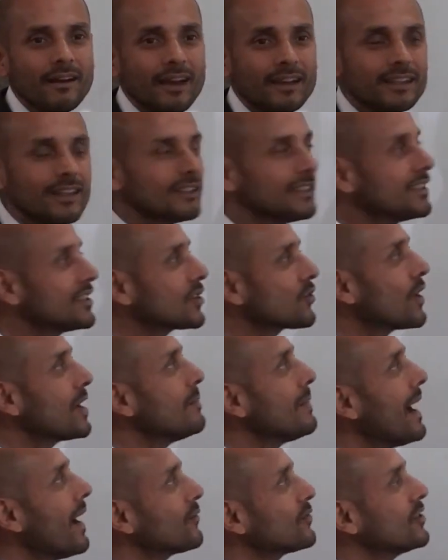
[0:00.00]
It doesn't
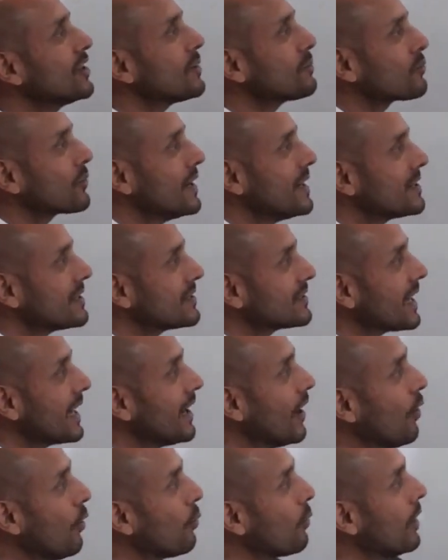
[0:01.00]
scream out to the priest and
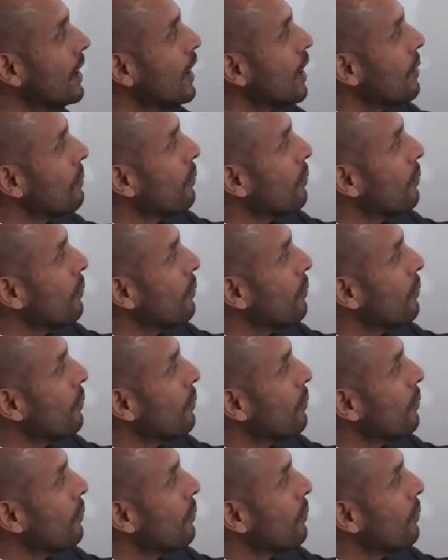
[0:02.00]
say, oh,